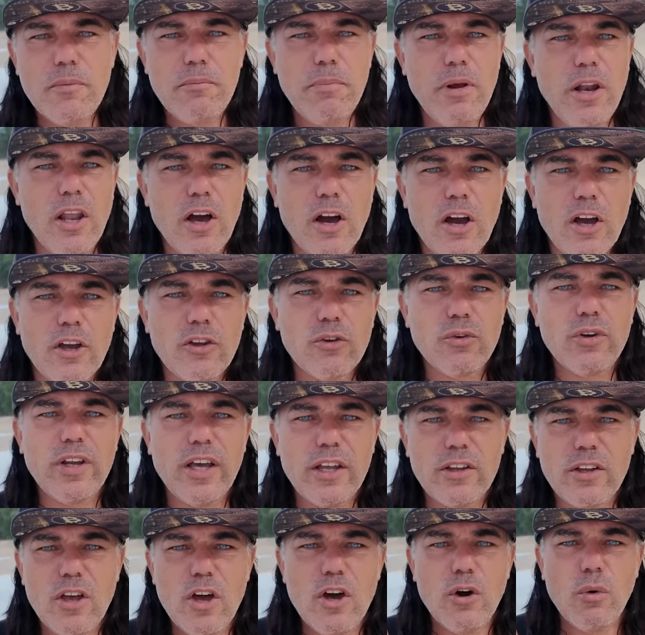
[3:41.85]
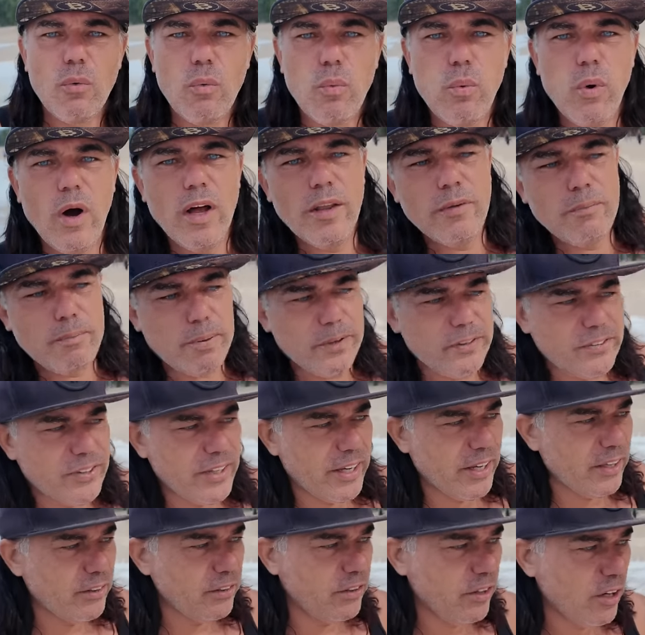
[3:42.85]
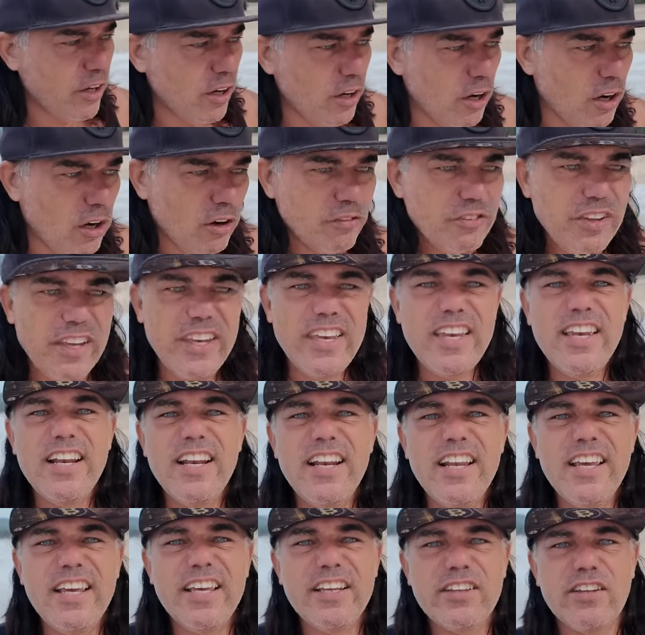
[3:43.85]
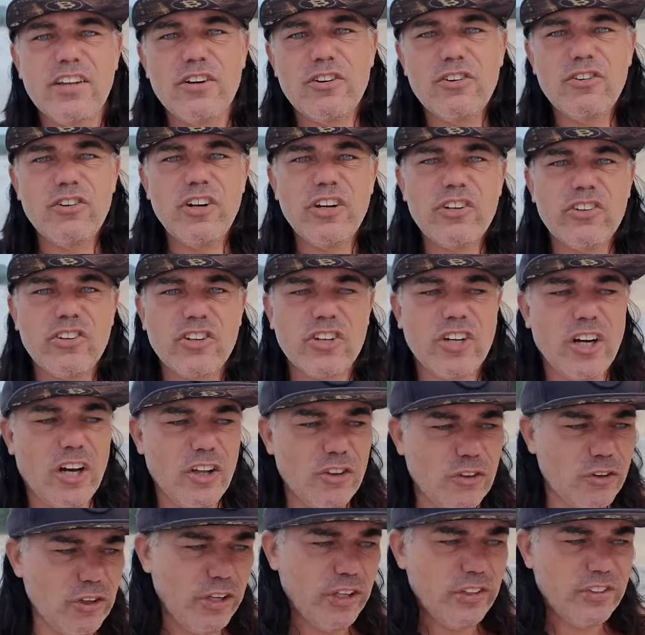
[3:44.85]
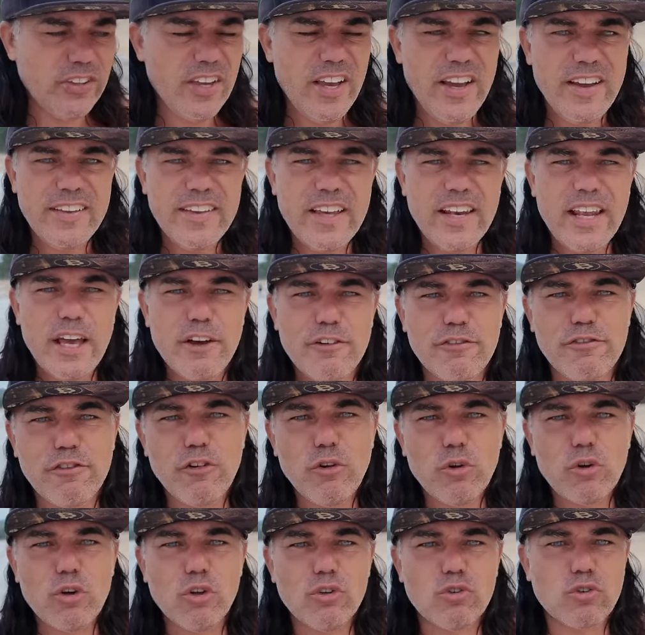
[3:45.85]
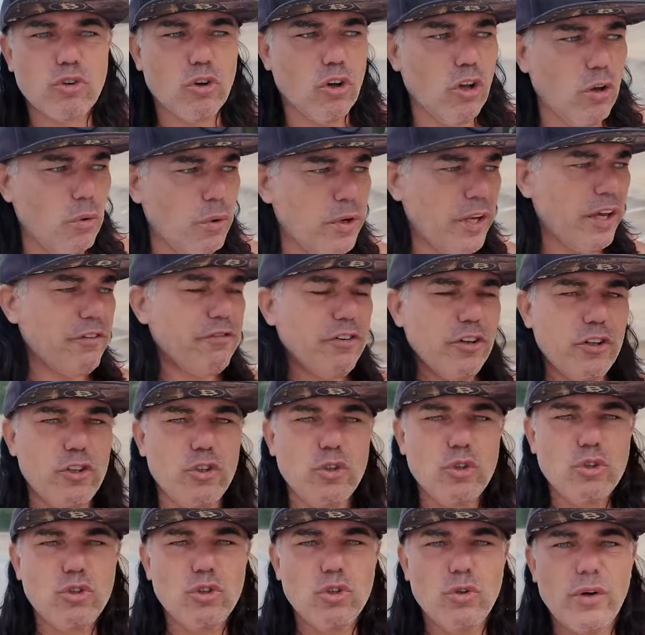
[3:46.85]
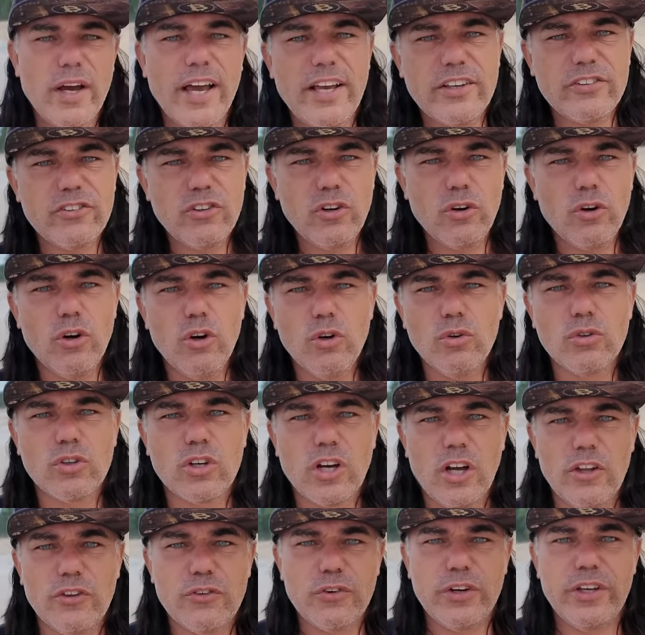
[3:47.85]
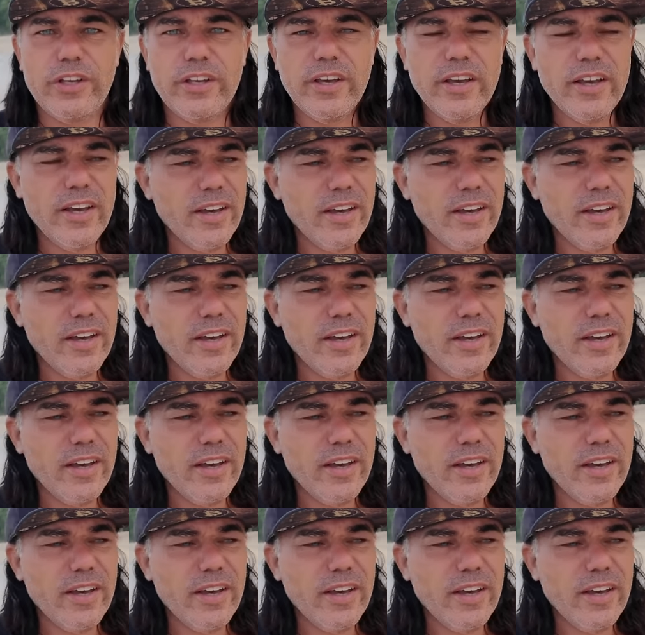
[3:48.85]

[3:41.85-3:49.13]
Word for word: belonging to that 1% of the elite rich countries that have full control on whatever you do as your own country.